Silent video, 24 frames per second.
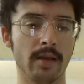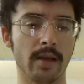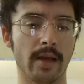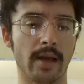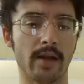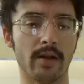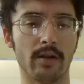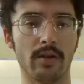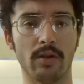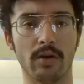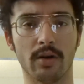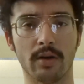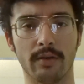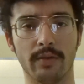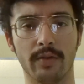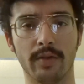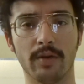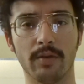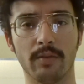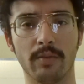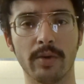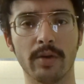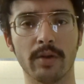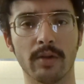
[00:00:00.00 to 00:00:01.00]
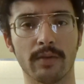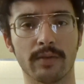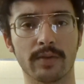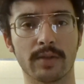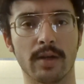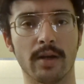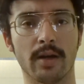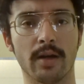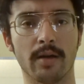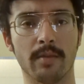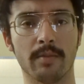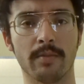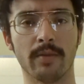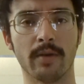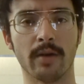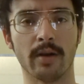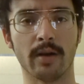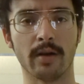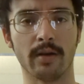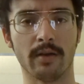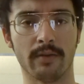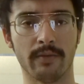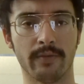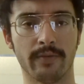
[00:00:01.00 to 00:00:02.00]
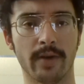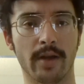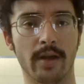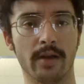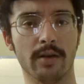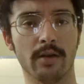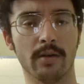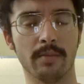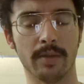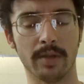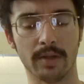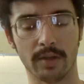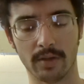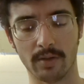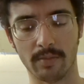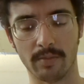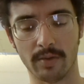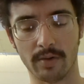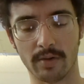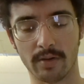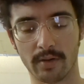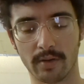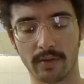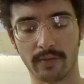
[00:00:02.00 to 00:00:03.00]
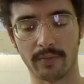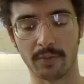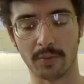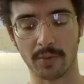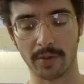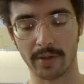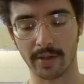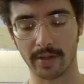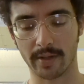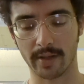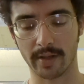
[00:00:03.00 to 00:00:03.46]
at a lot of the Wheel of Time fandom and community for it.